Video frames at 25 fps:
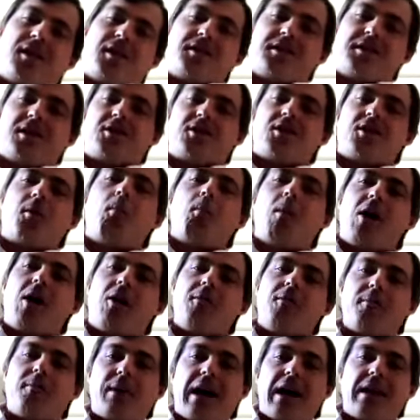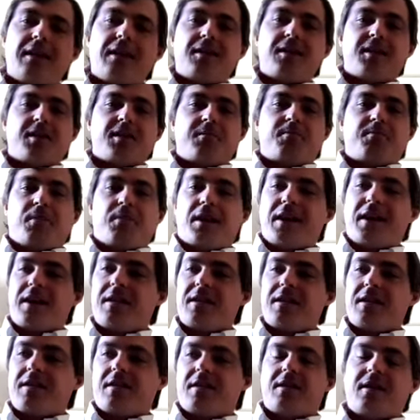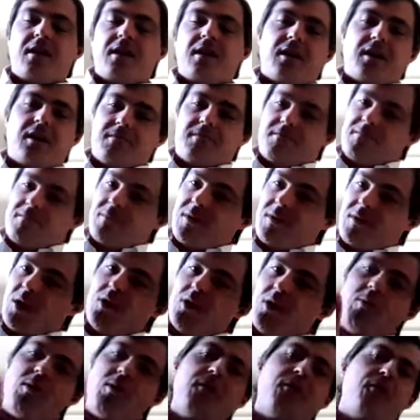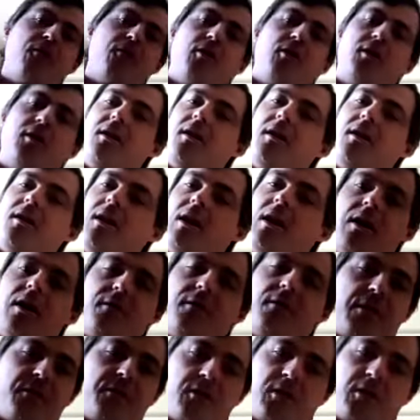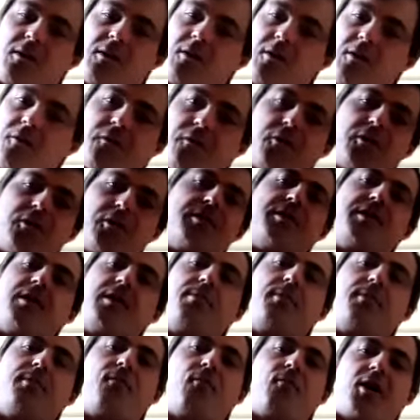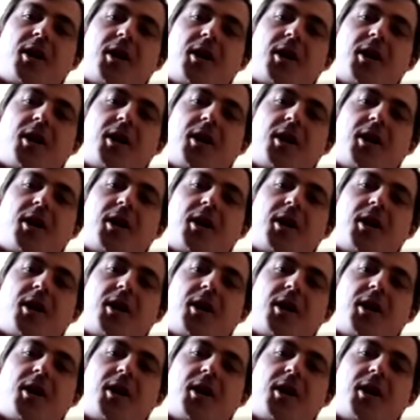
such a well-balanced place that you will fall in love after your first sip of wine.